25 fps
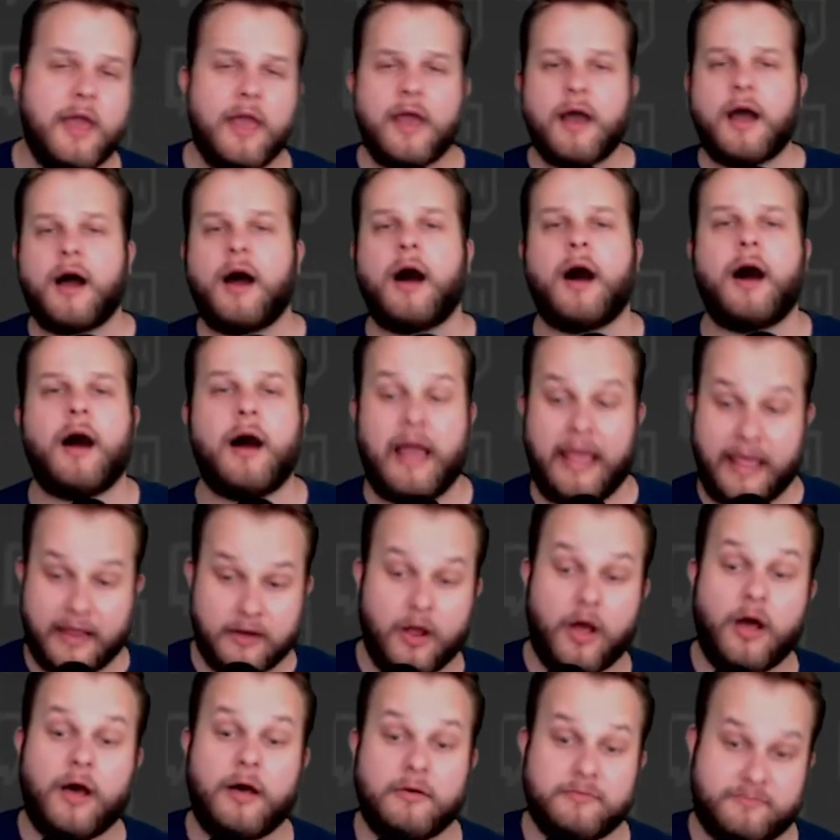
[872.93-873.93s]
And
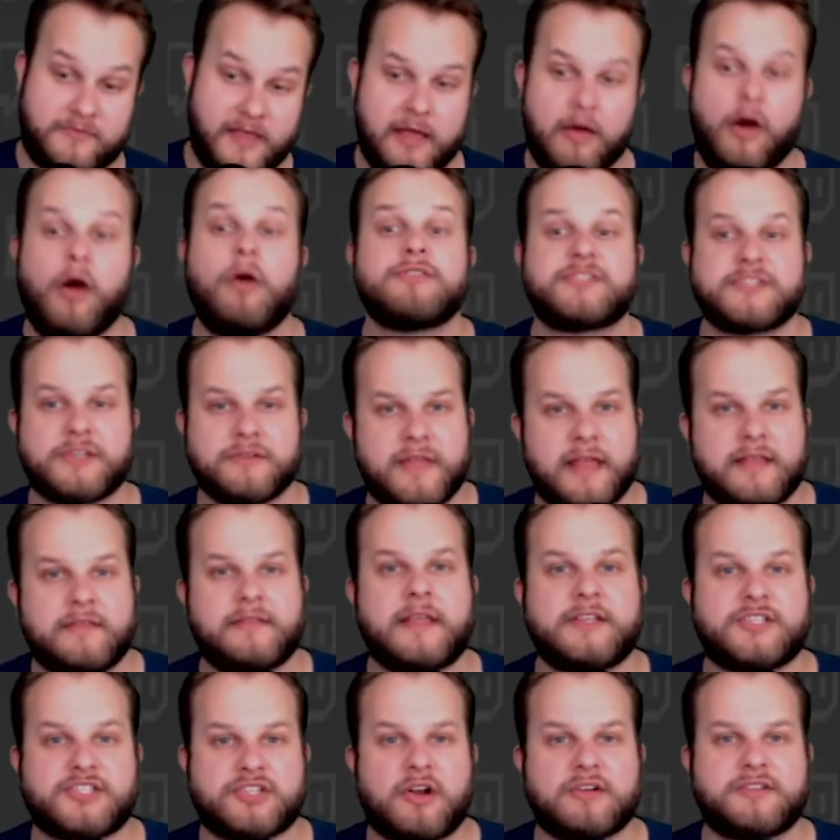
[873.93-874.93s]

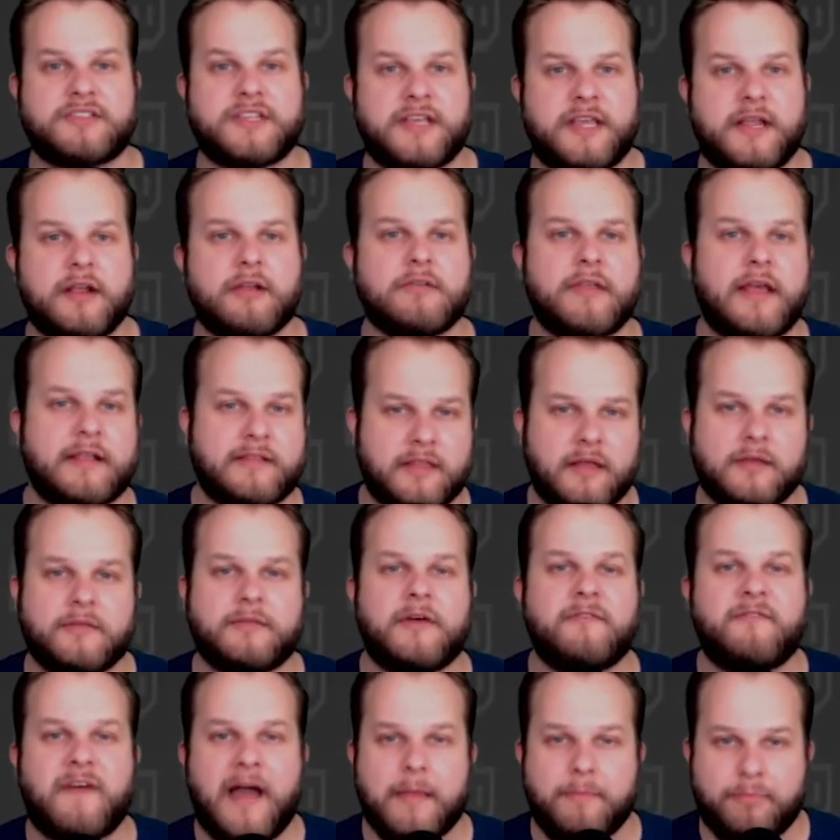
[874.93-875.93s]
they start to hear, like,
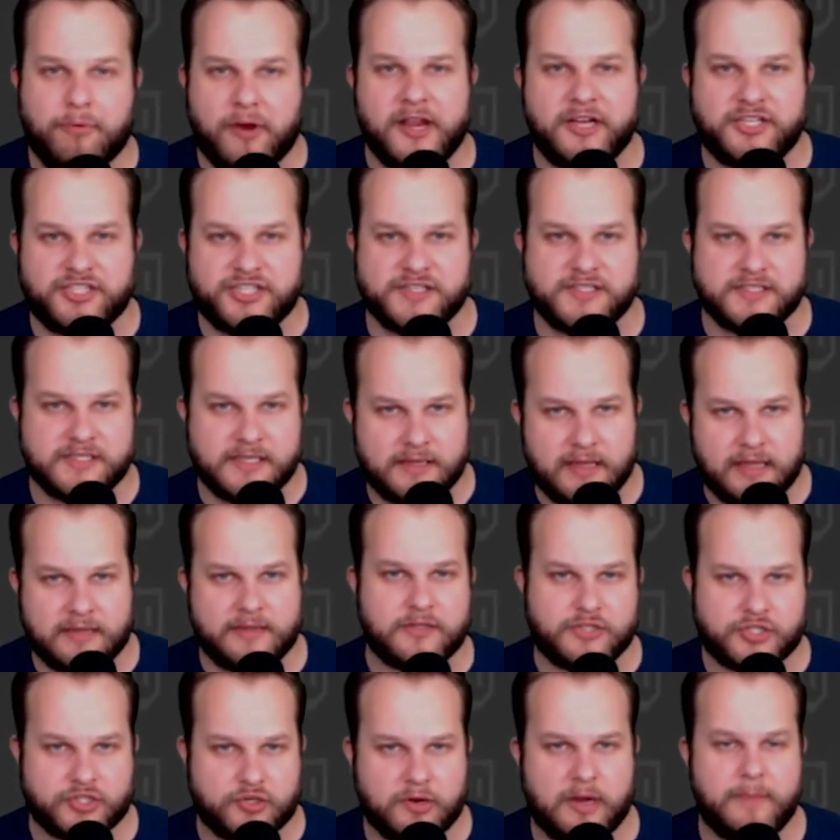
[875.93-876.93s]
the vibrations and
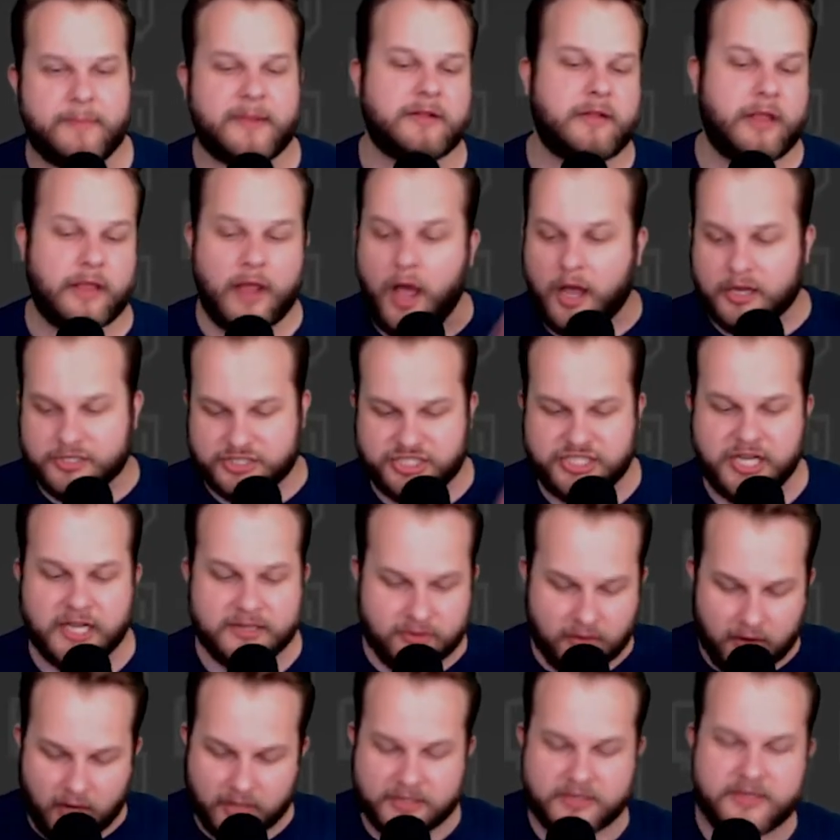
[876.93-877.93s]
the screaming. Like, oh, shit,
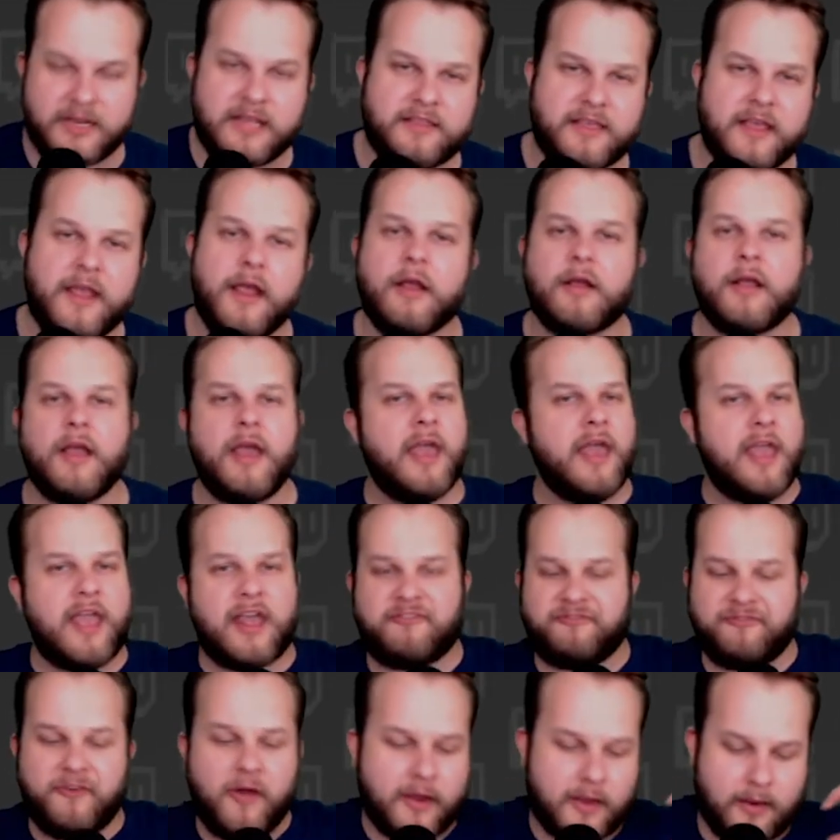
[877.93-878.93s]
they're underneath here.
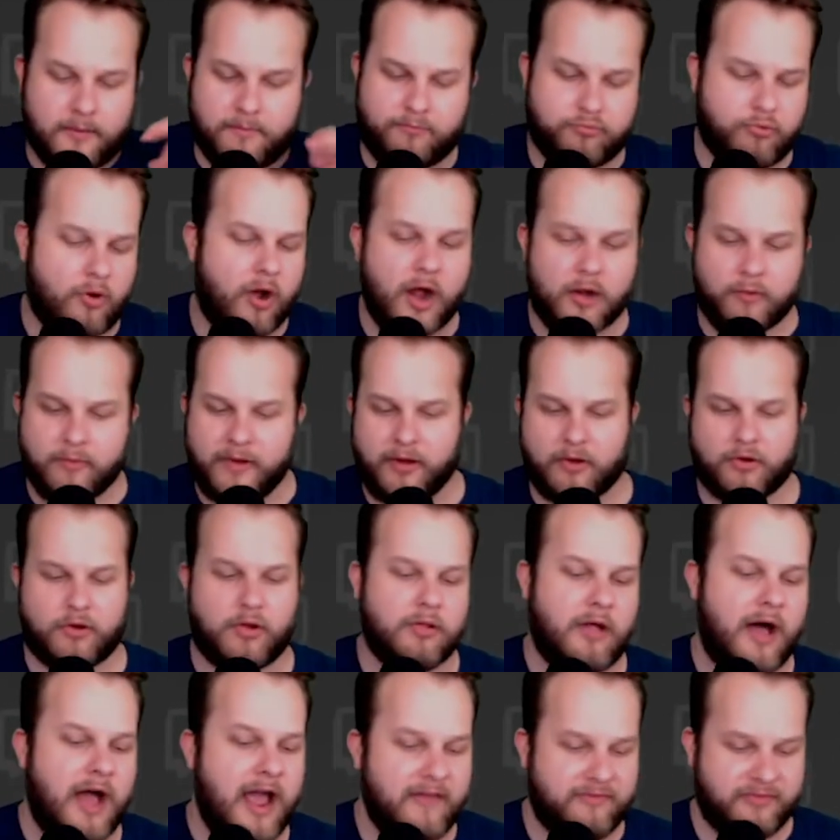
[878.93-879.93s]
And fucking Broadway or
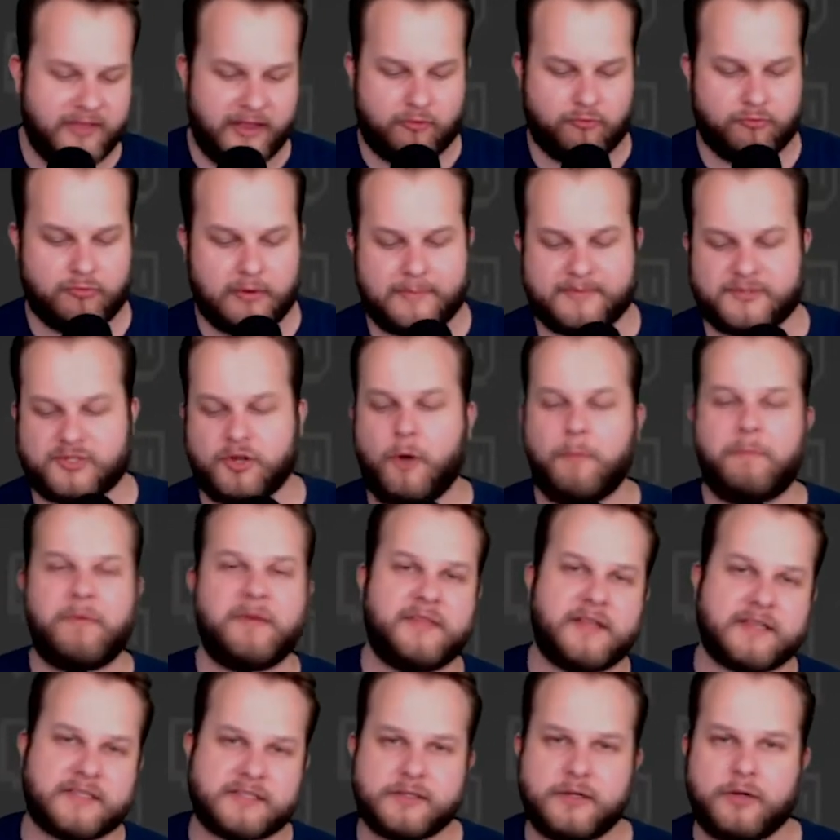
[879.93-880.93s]
Goliath, like, rips open
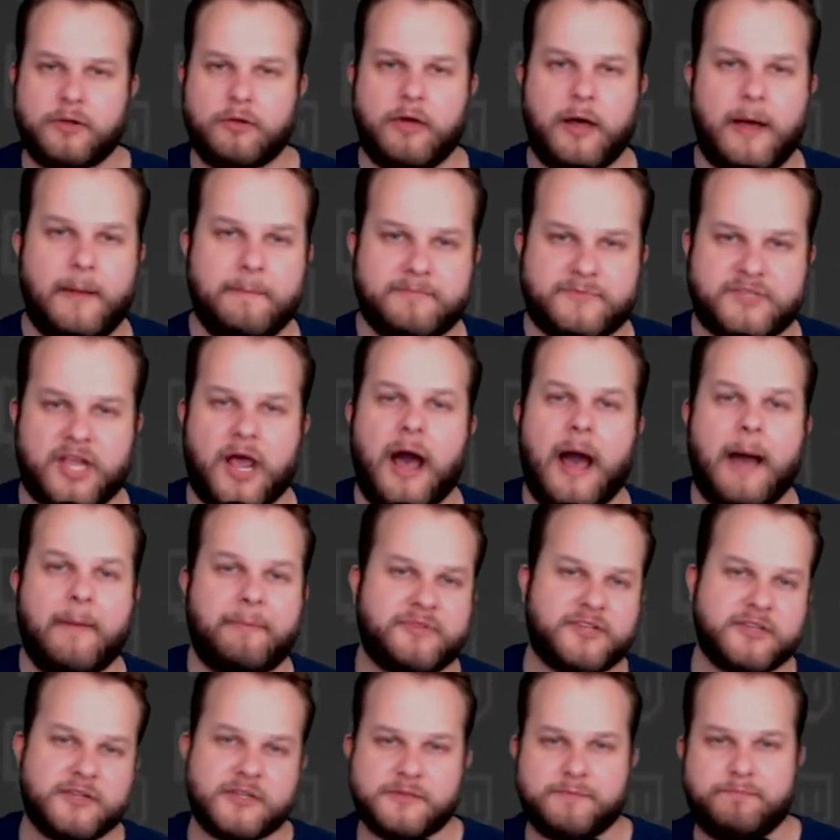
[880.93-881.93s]
this little top
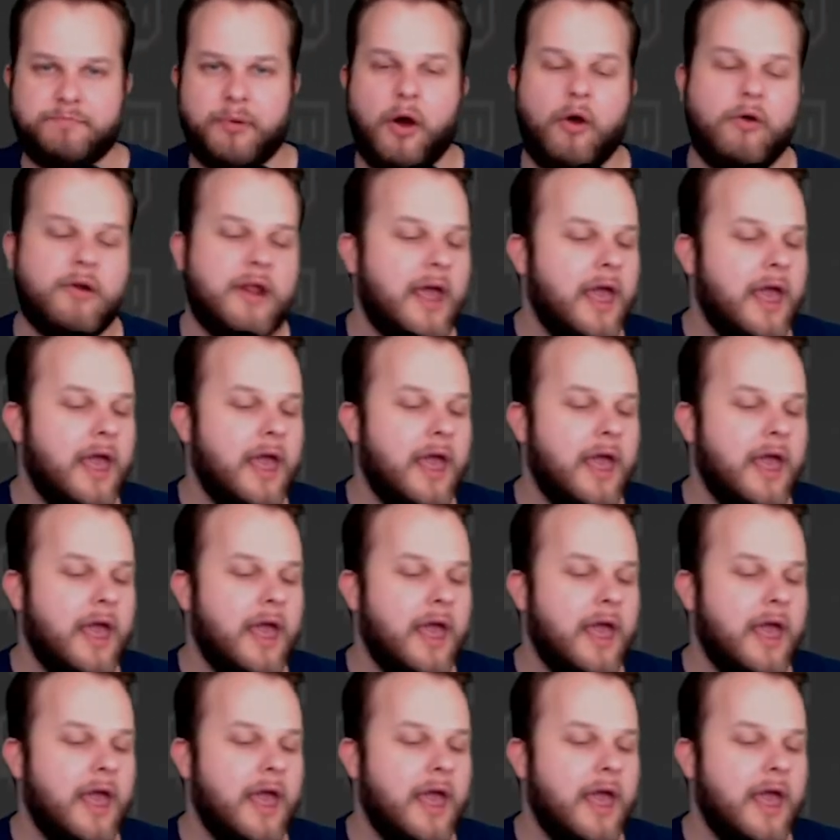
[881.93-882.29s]
to this boat.